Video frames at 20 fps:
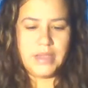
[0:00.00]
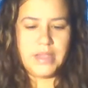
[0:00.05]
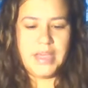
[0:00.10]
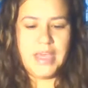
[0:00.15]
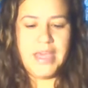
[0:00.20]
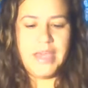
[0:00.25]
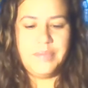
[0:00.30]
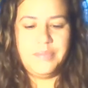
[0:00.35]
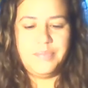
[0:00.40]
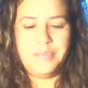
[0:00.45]

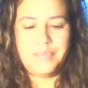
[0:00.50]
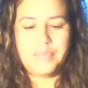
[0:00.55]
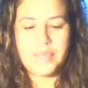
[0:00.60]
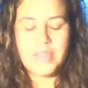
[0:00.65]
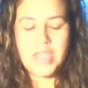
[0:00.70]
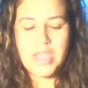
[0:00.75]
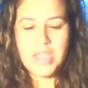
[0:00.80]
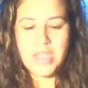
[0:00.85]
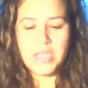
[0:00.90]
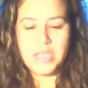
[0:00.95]
Okay,
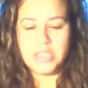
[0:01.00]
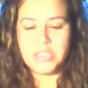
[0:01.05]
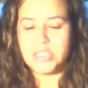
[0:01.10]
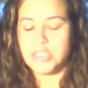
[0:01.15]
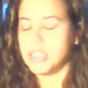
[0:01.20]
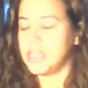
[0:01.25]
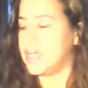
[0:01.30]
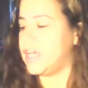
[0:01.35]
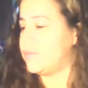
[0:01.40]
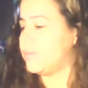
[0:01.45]

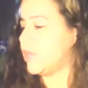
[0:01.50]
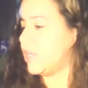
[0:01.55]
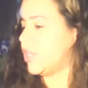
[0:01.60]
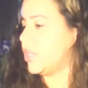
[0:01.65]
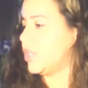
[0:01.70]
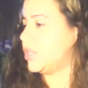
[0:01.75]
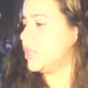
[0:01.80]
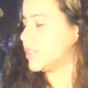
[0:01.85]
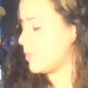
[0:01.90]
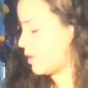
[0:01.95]
so now I'm going to
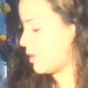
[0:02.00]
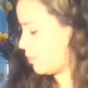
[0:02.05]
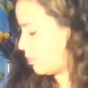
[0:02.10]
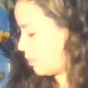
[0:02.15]
use my